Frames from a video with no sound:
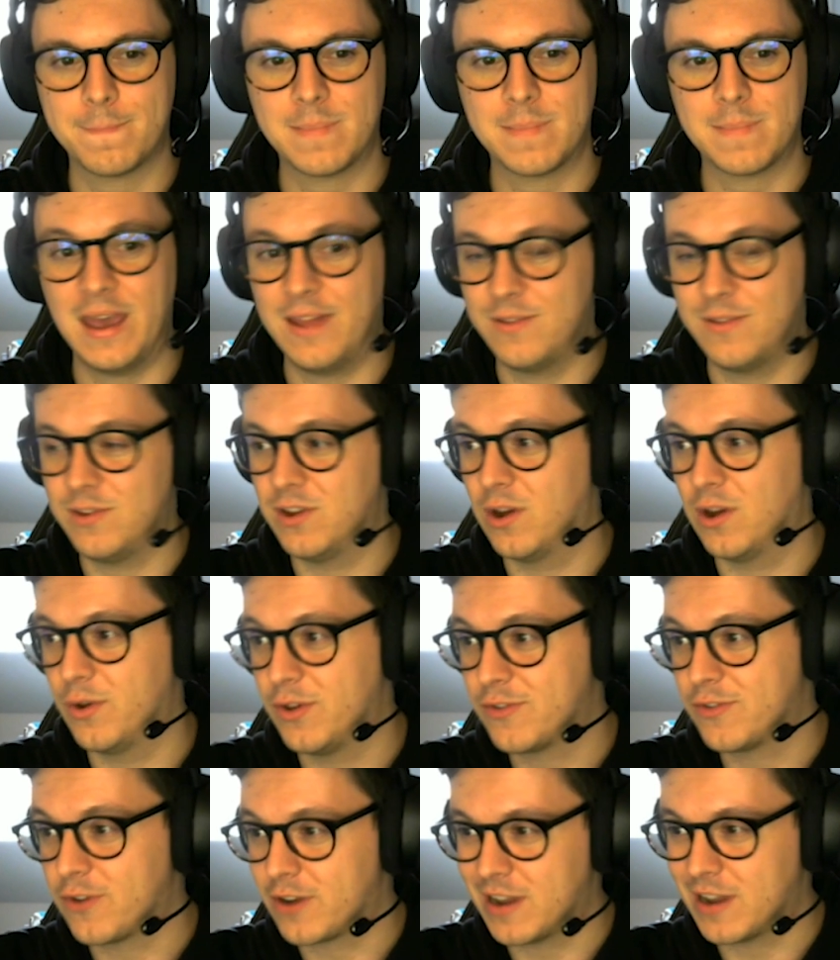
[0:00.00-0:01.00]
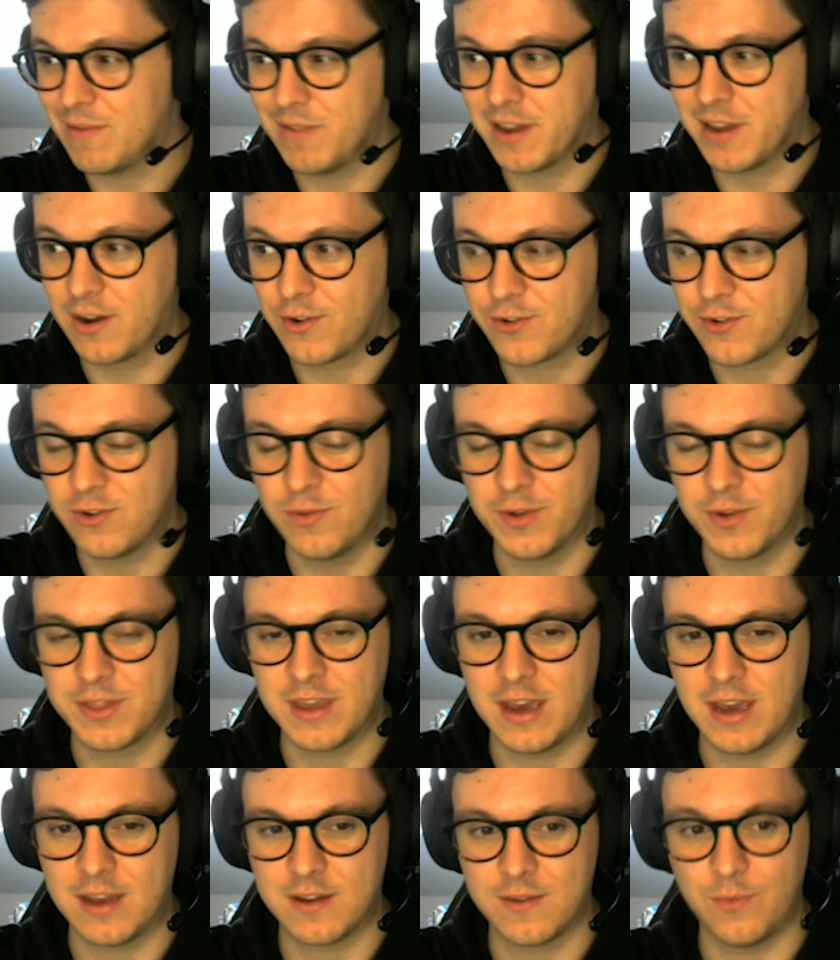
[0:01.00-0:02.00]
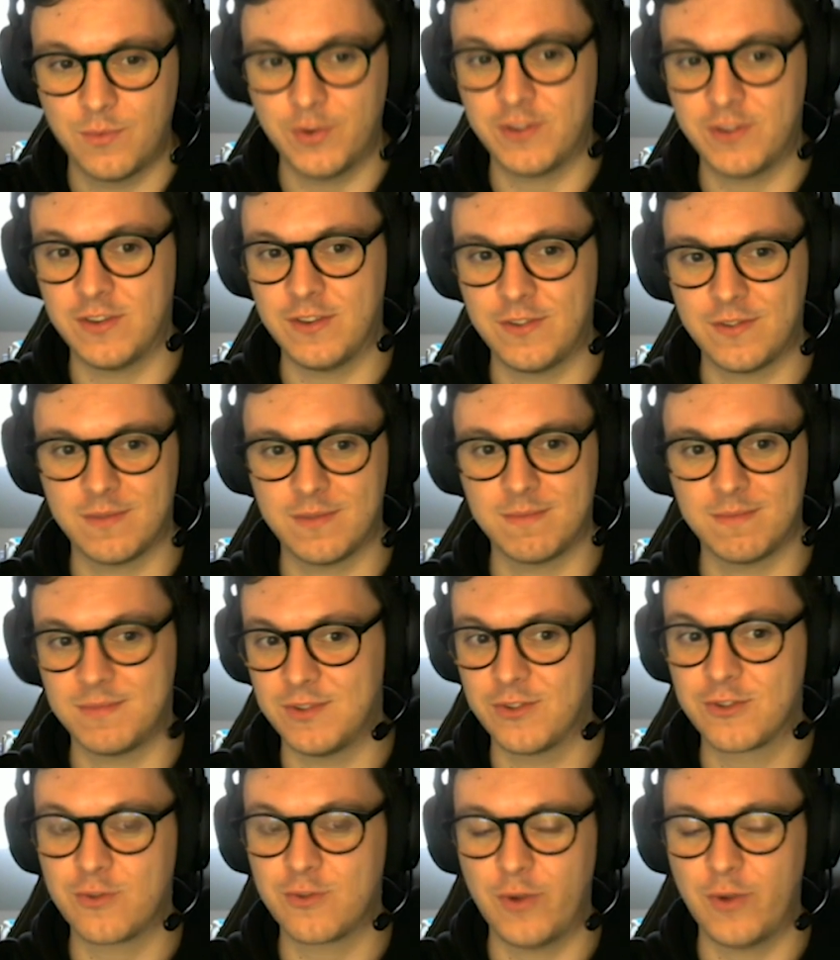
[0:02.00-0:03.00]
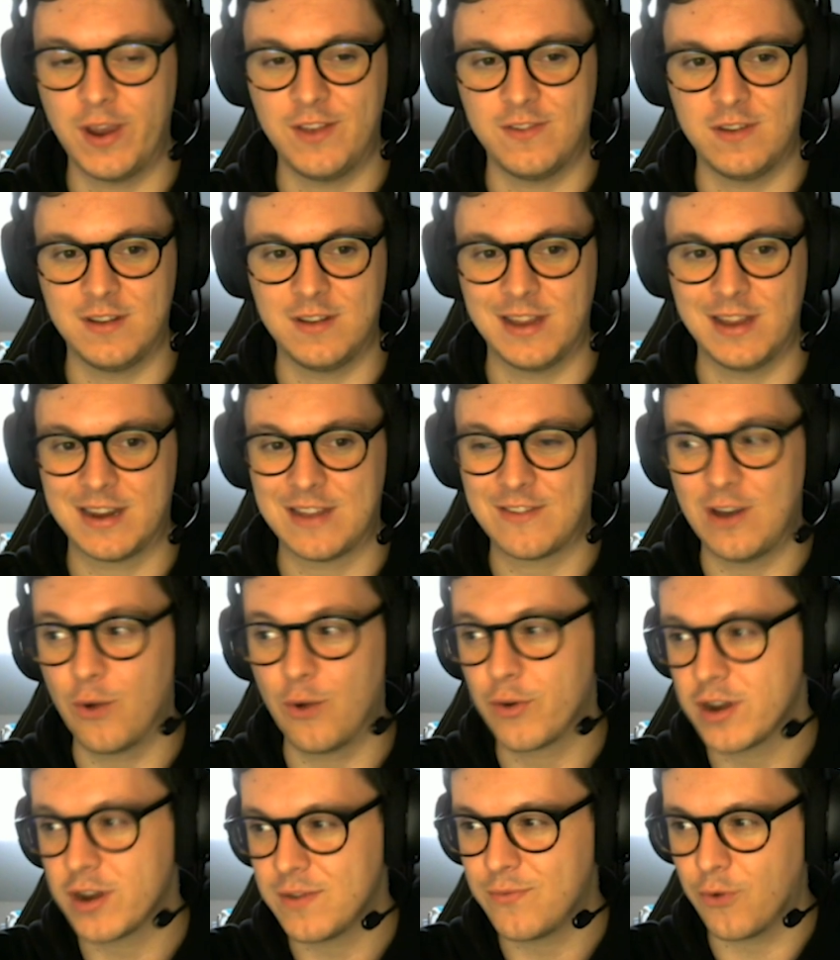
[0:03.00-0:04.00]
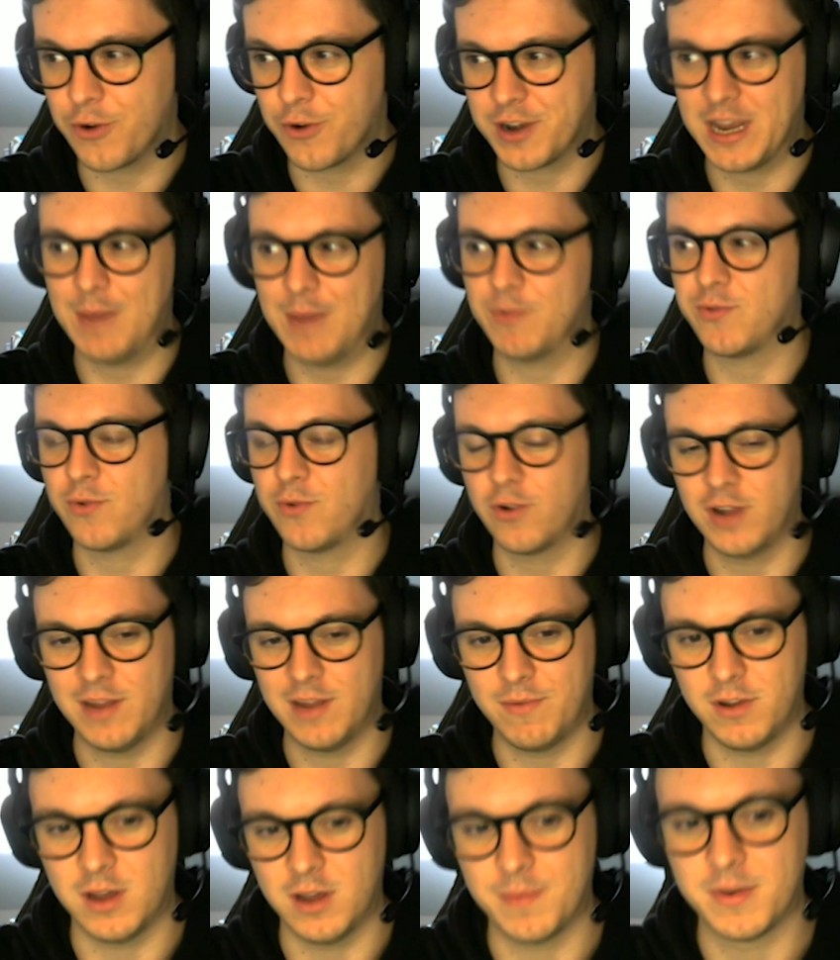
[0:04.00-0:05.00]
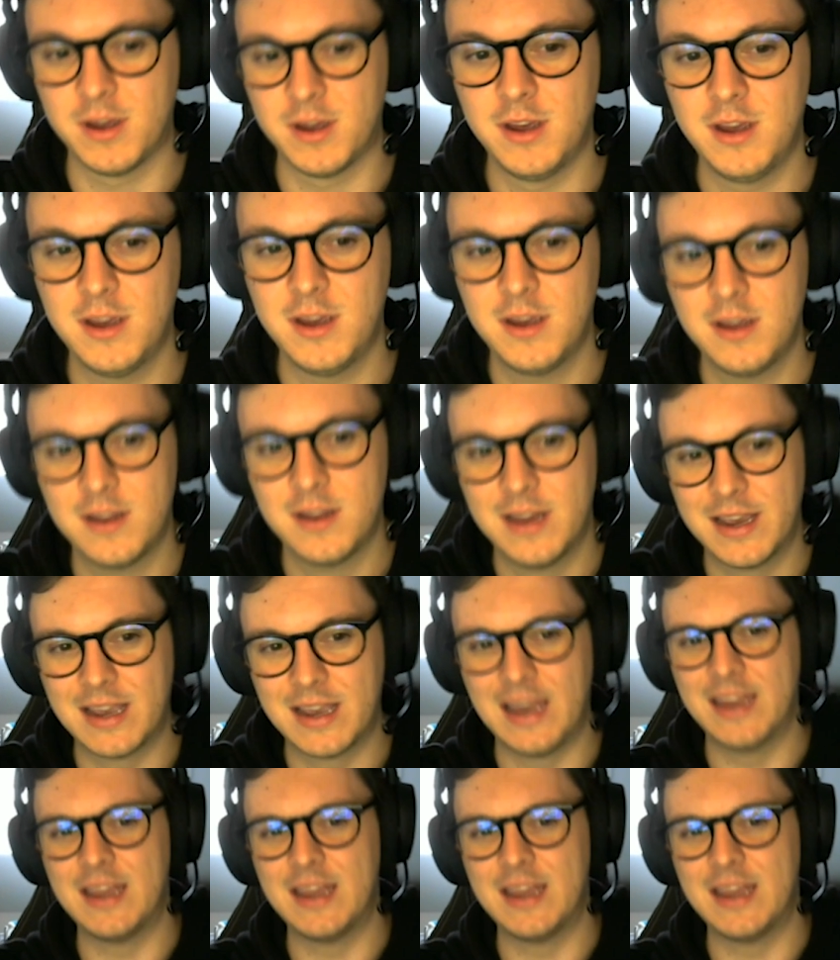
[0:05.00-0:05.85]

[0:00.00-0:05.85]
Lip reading: And you start leveling her too with that, which is just crazy. Like that's already 4 damage for a level up. Like